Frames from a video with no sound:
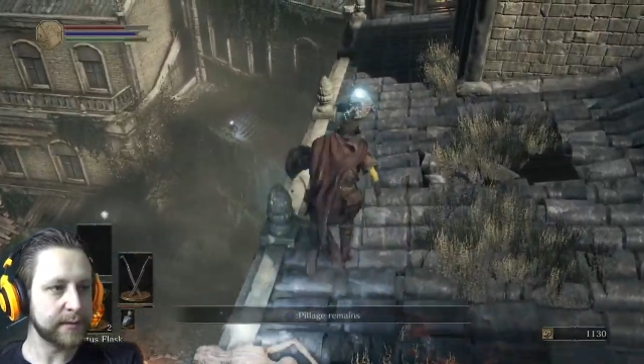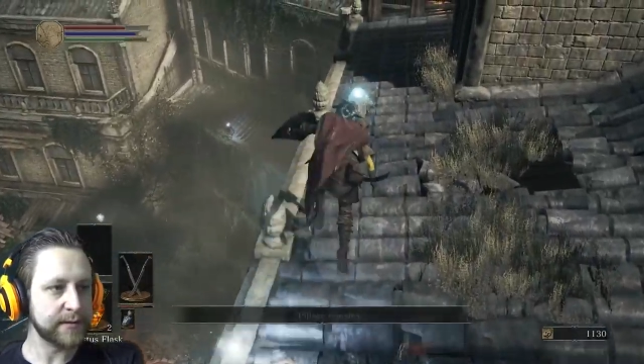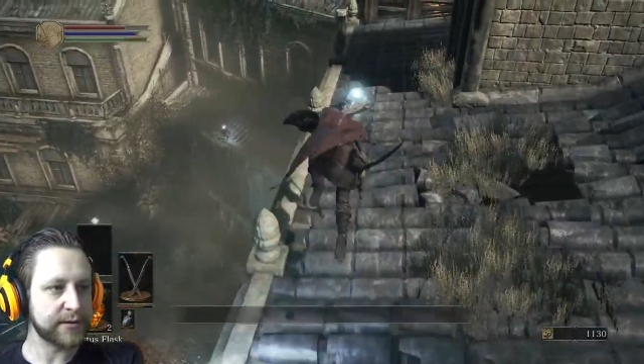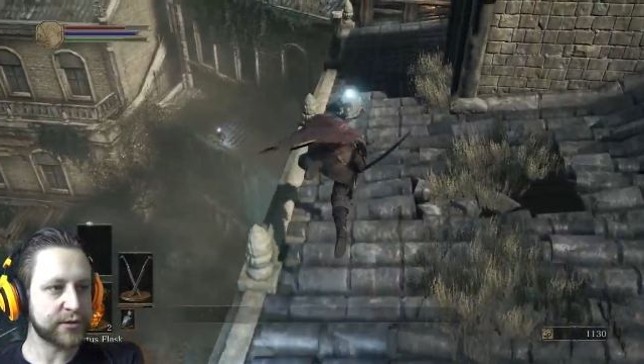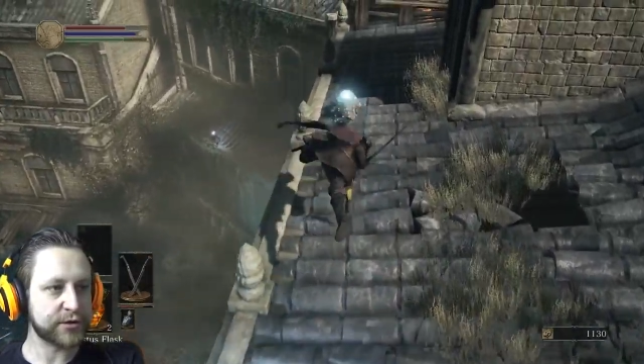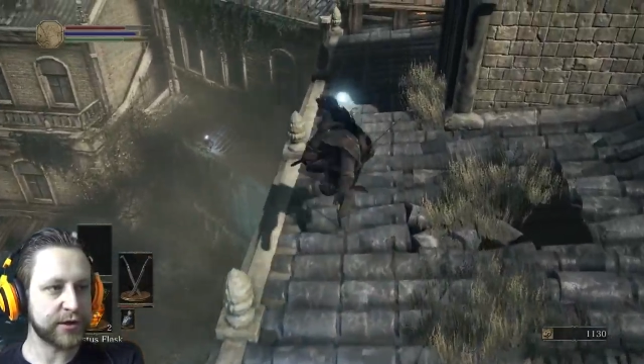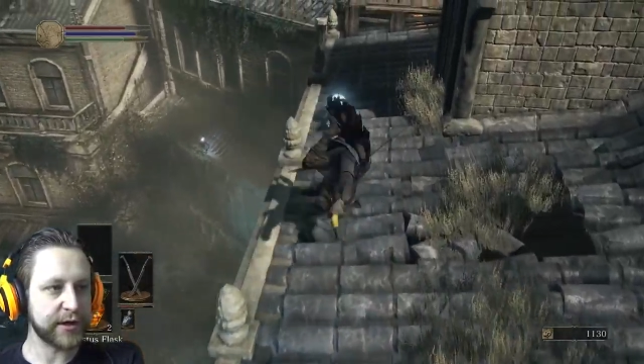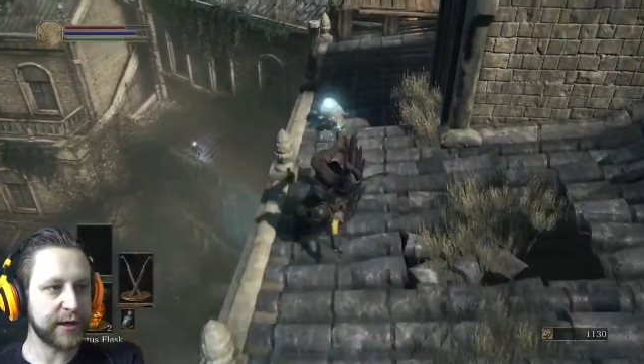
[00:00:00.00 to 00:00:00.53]

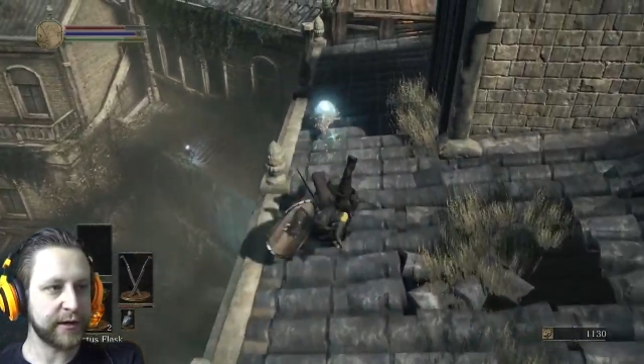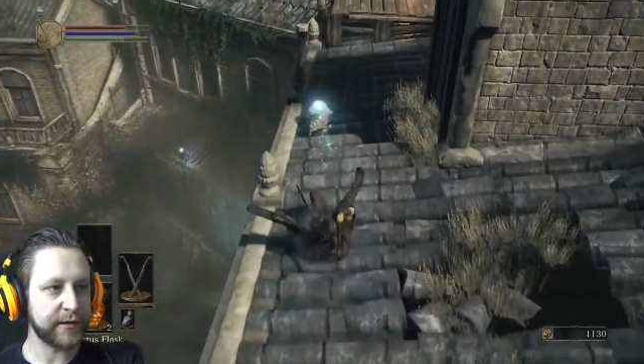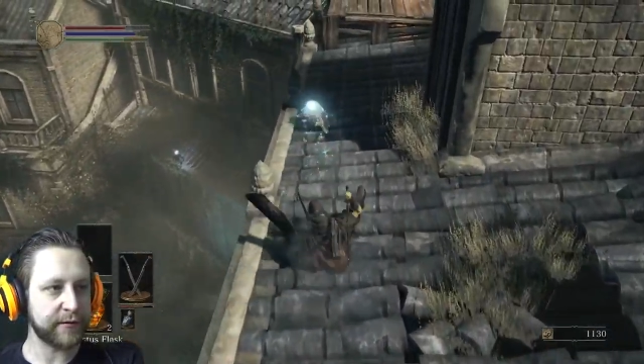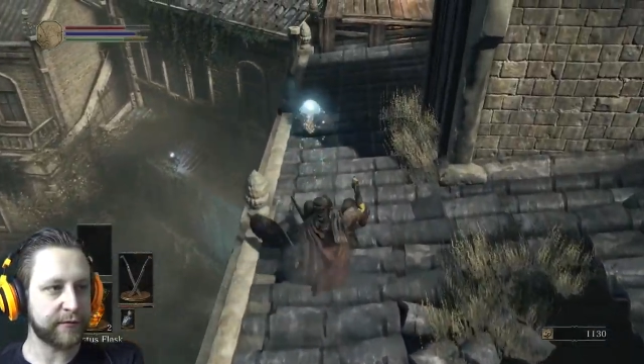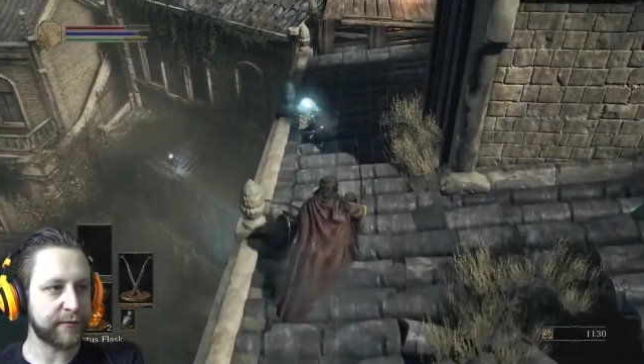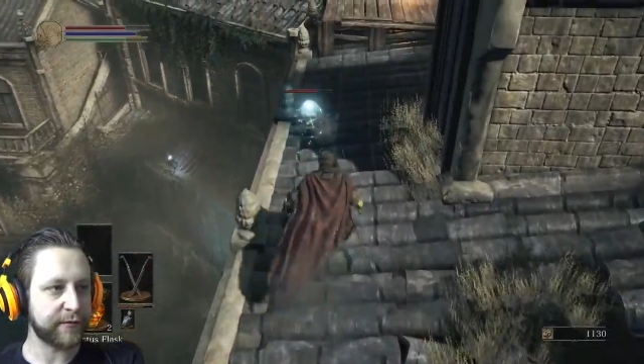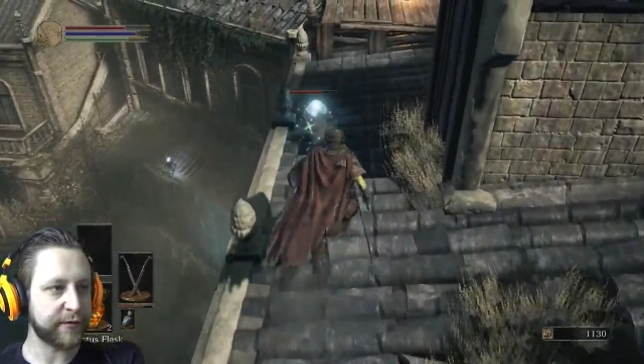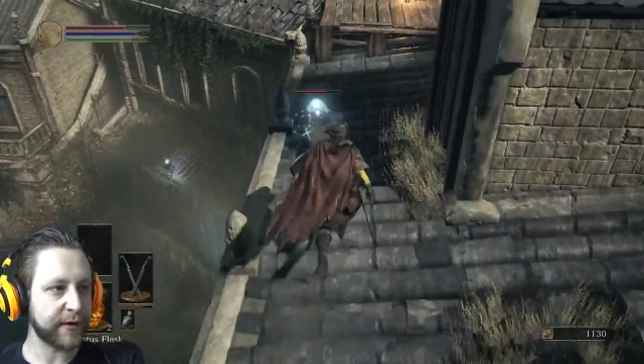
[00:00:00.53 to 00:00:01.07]
Stay the
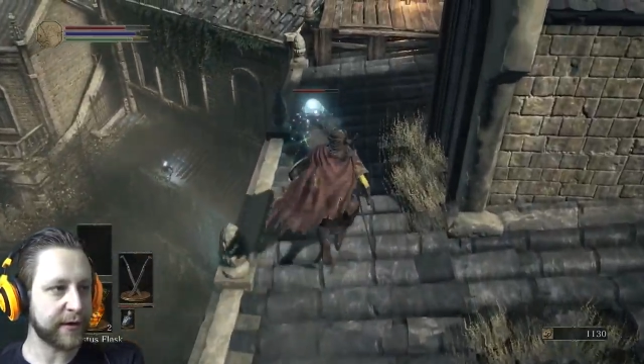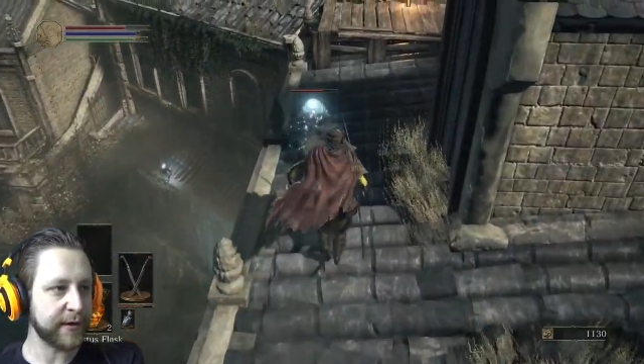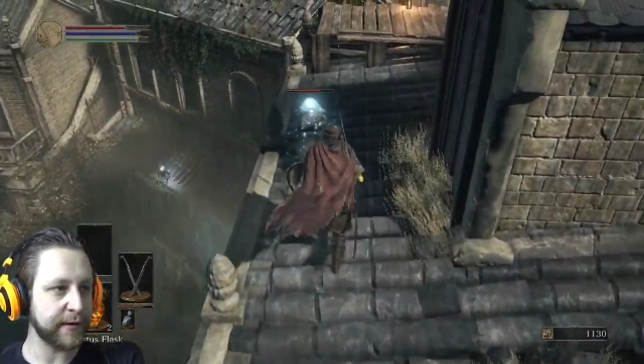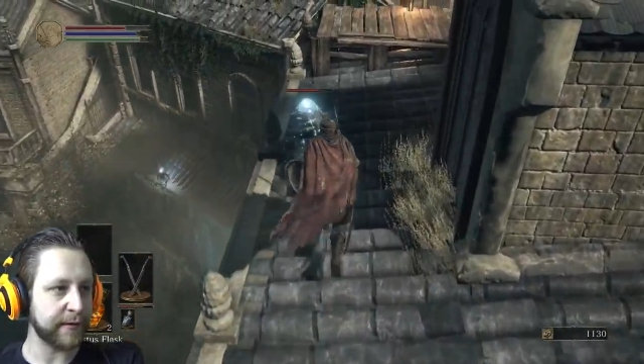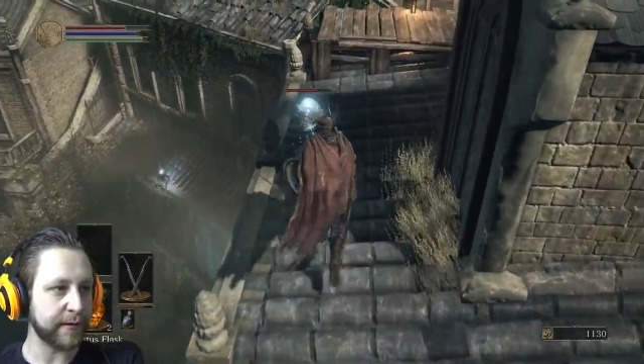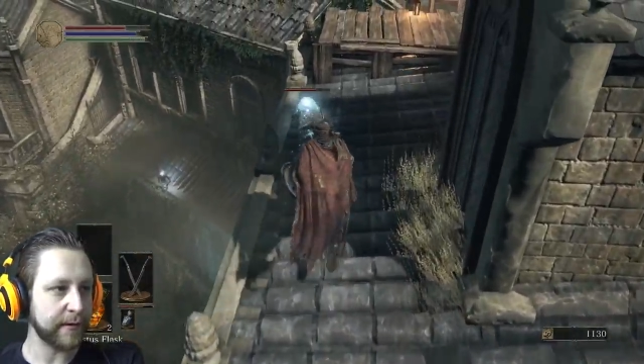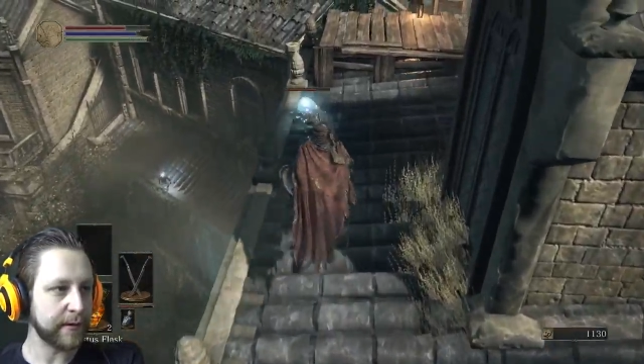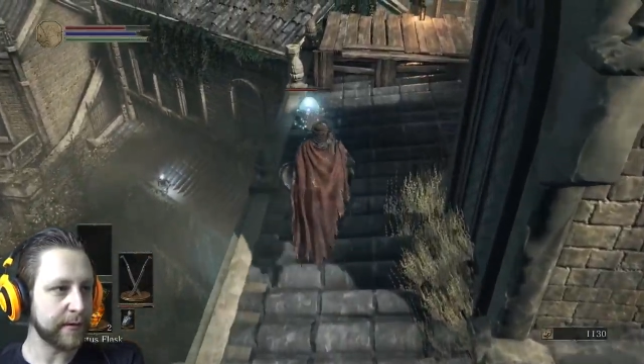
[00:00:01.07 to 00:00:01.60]
fuck
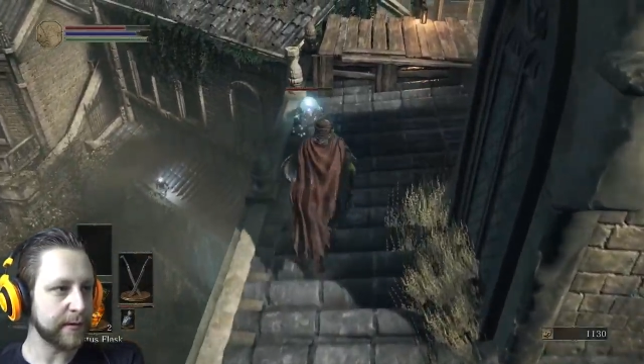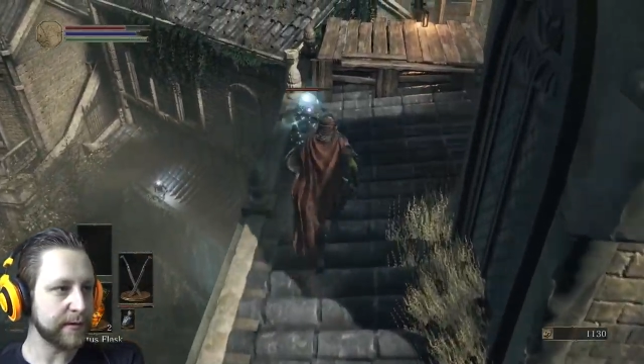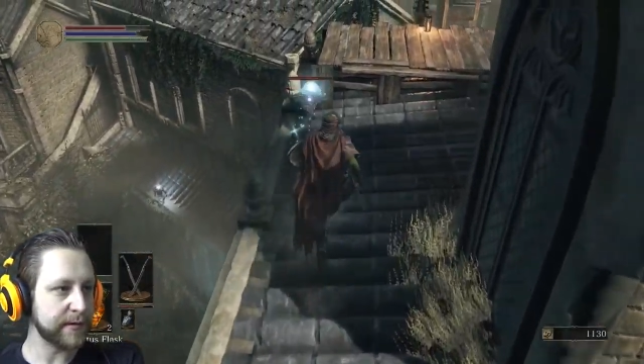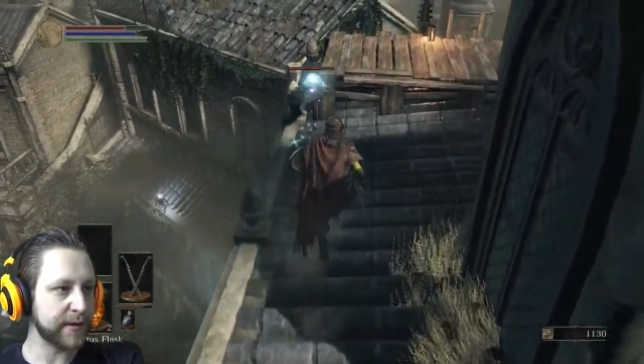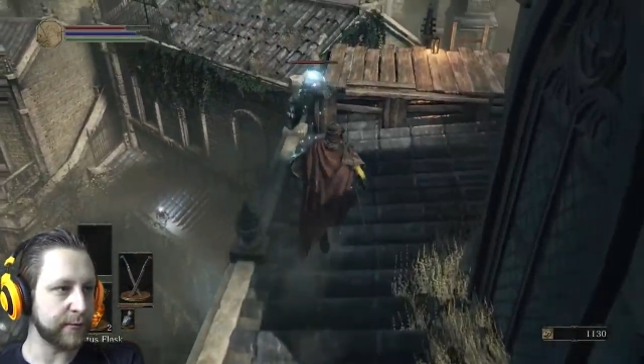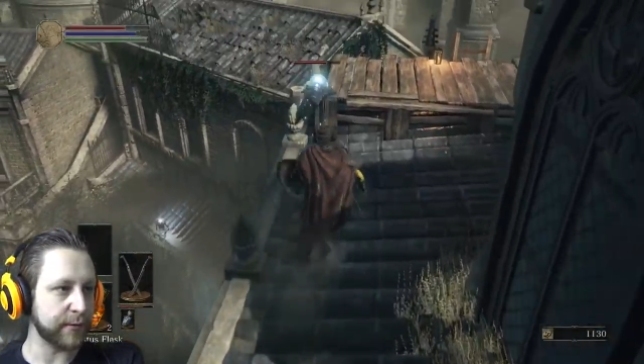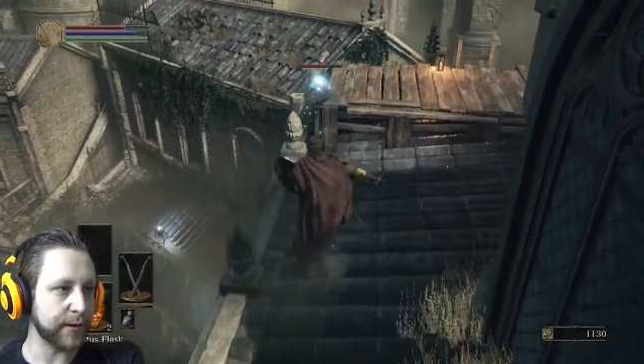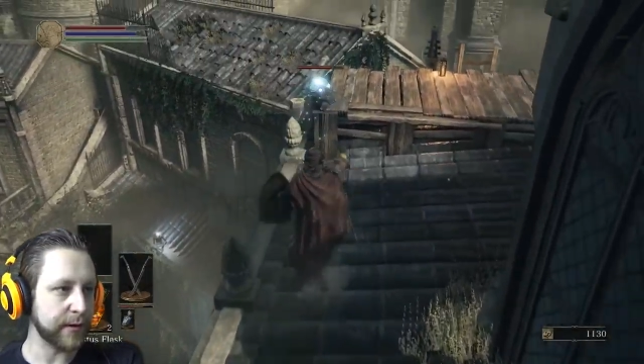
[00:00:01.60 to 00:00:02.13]
here.
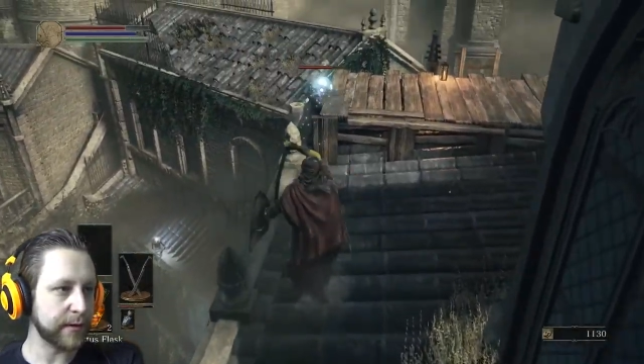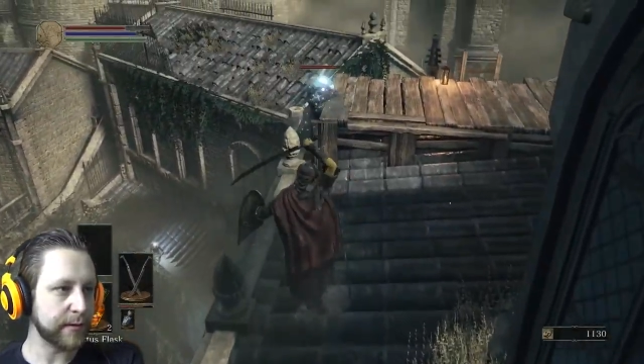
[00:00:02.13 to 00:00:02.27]
Dude.